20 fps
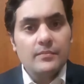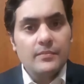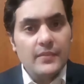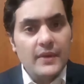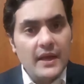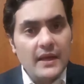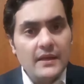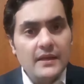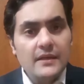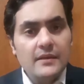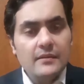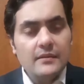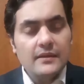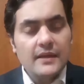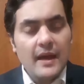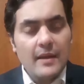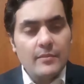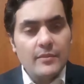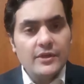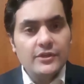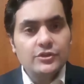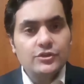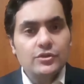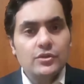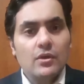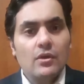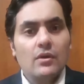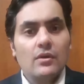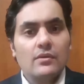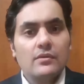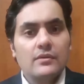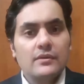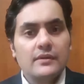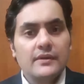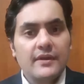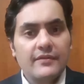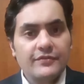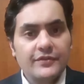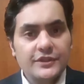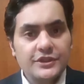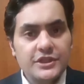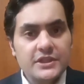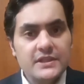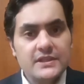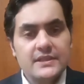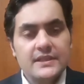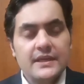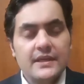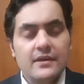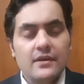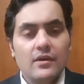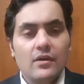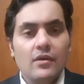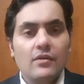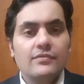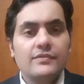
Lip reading: Any damage or deficiency of